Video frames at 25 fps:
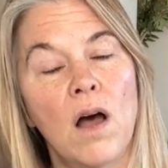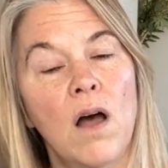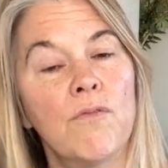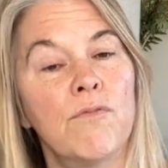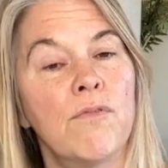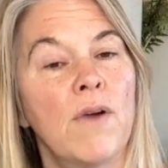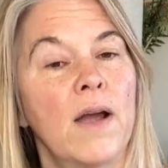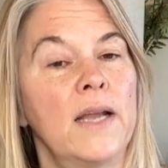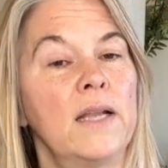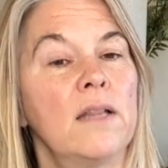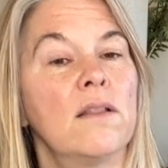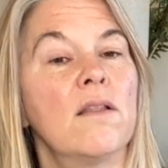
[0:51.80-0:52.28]

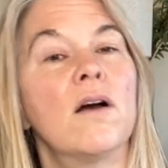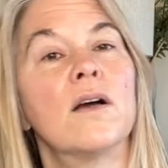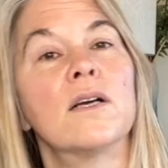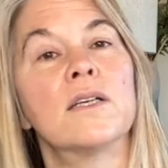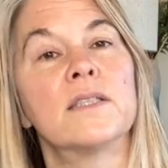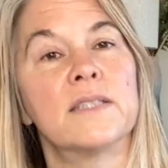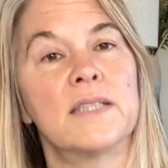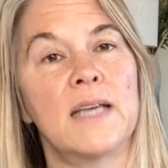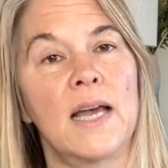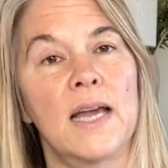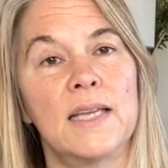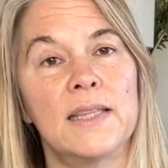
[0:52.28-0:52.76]
right
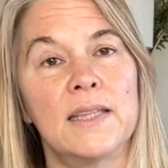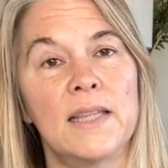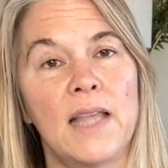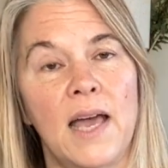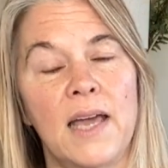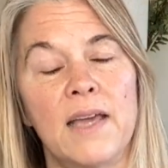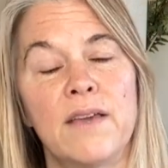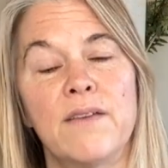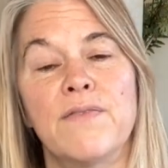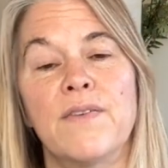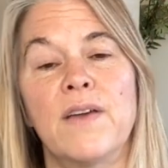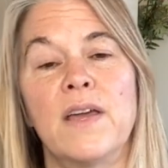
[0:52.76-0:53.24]
alongside
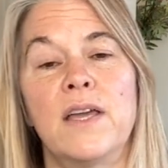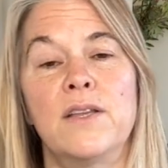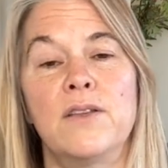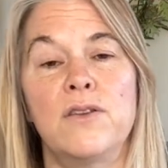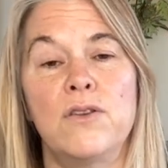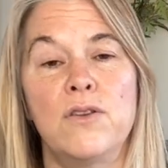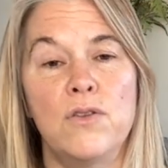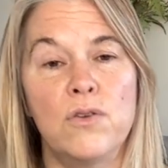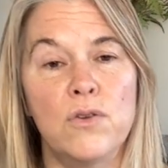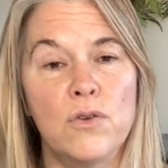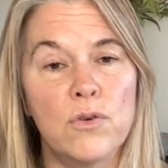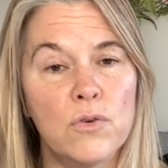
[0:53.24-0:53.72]
life,
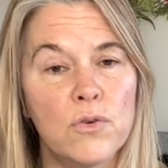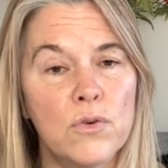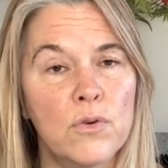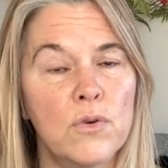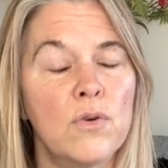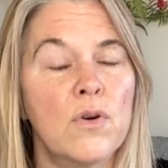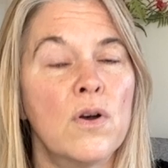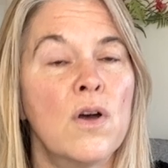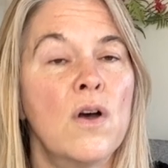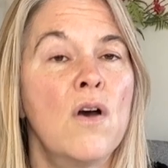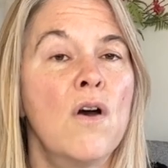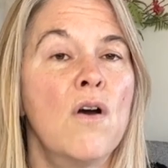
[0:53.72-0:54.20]
and
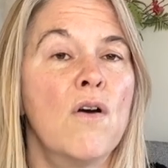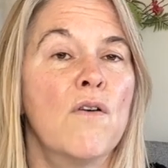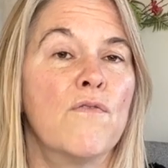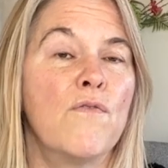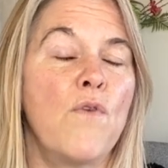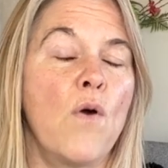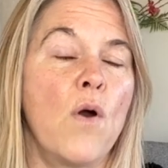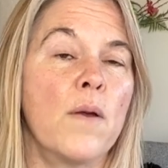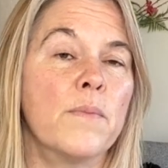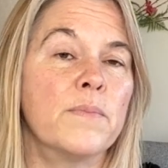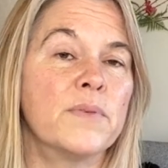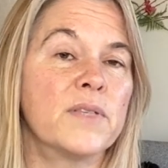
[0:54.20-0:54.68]
new
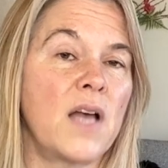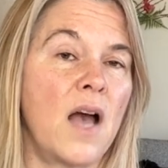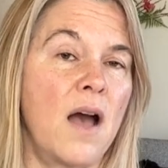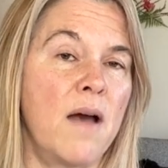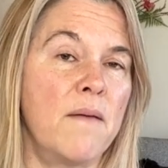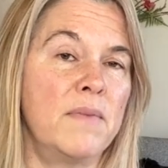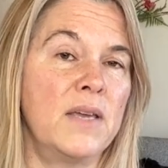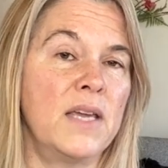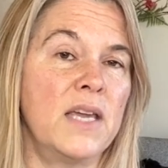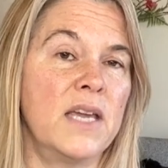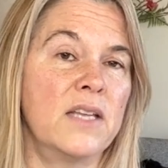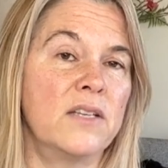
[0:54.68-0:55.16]
forms
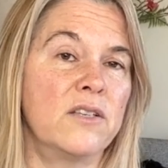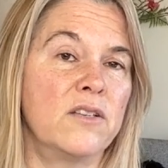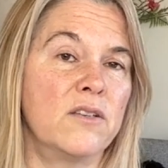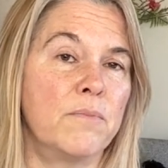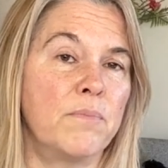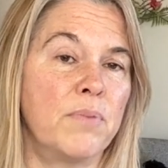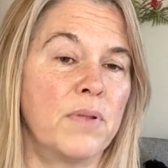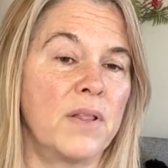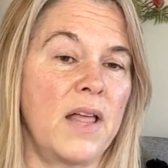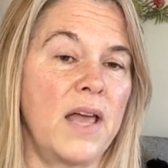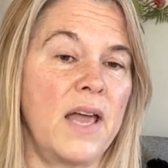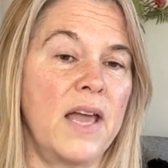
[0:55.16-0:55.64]
coming into
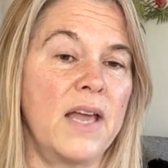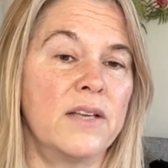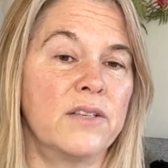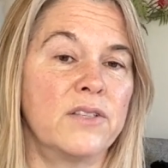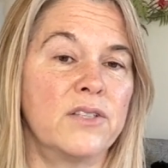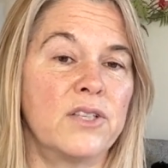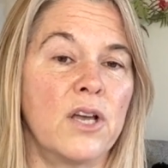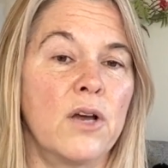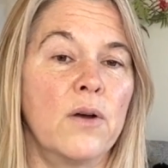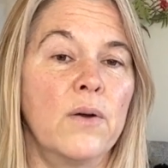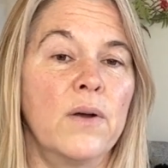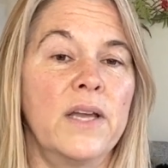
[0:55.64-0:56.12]
play.
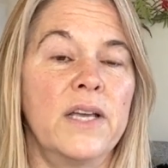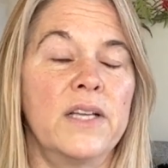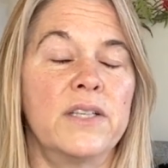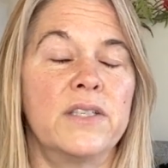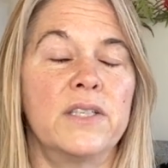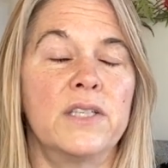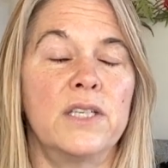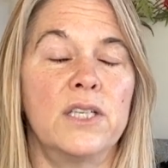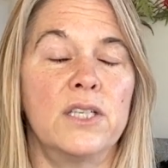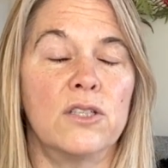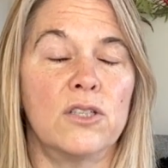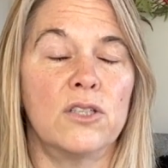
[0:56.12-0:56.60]
So
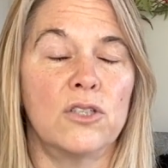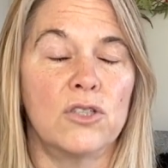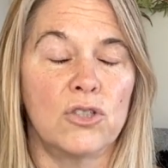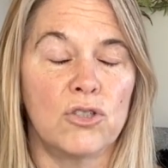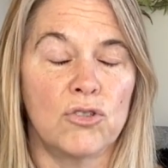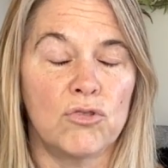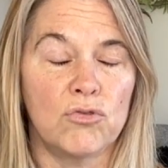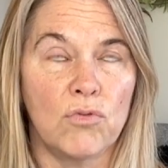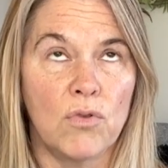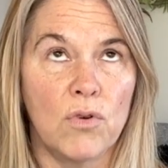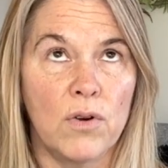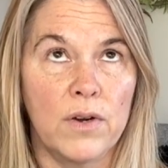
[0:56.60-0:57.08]
it's an
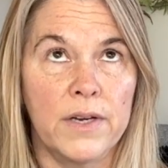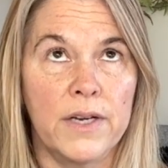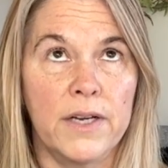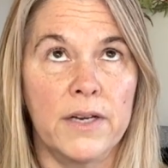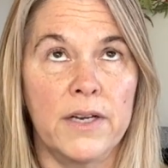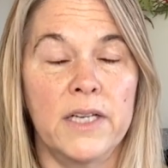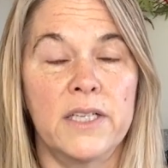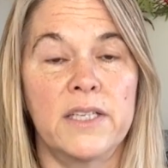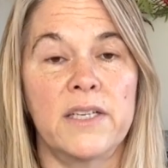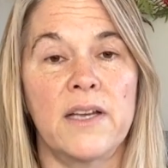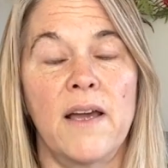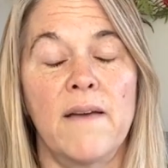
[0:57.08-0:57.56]

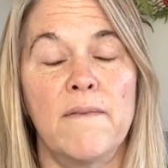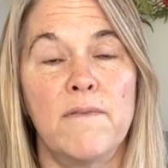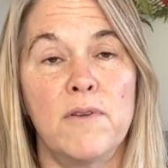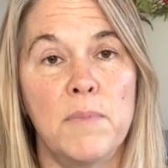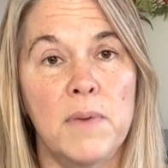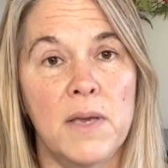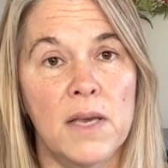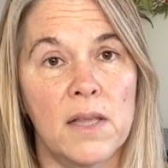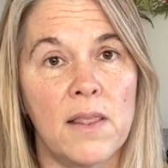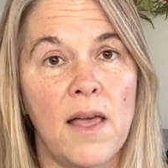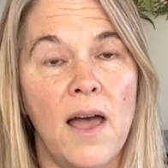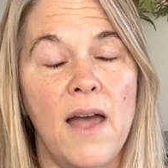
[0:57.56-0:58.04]
extraordinary time to
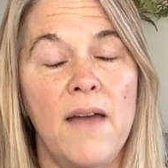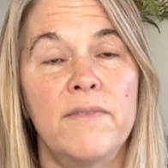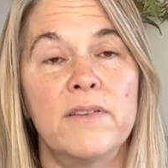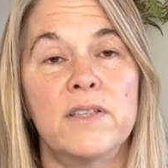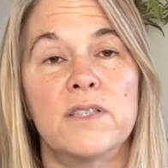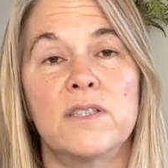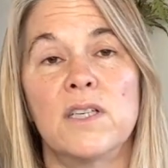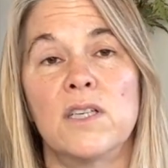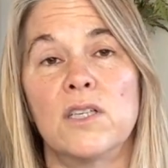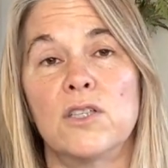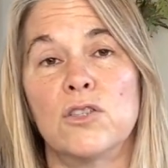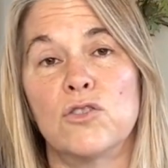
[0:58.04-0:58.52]
be alive.
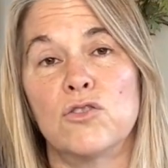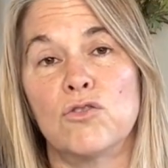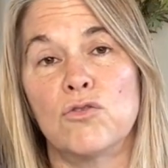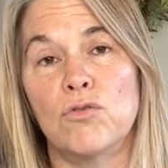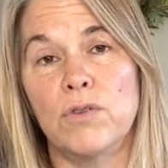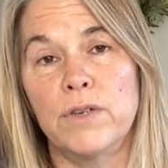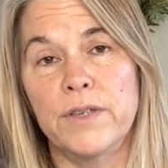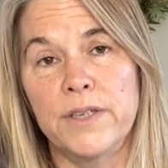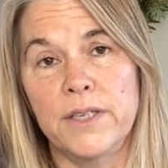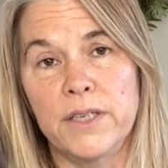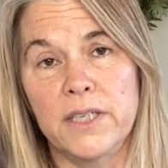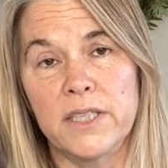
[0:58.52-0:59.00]
It's an
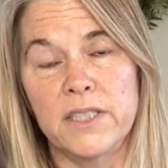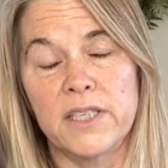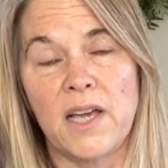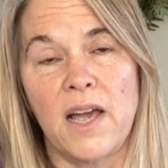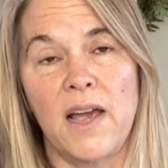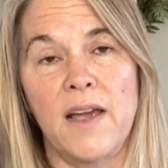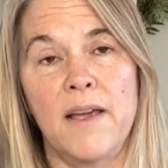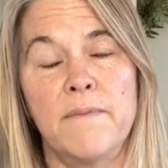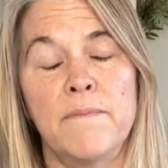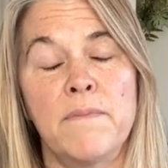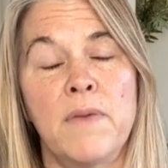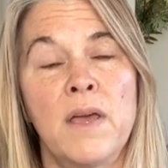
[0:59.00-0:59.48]
extraordinary
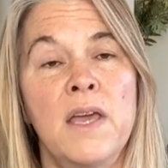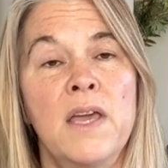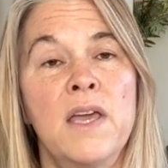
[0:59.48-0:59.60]
time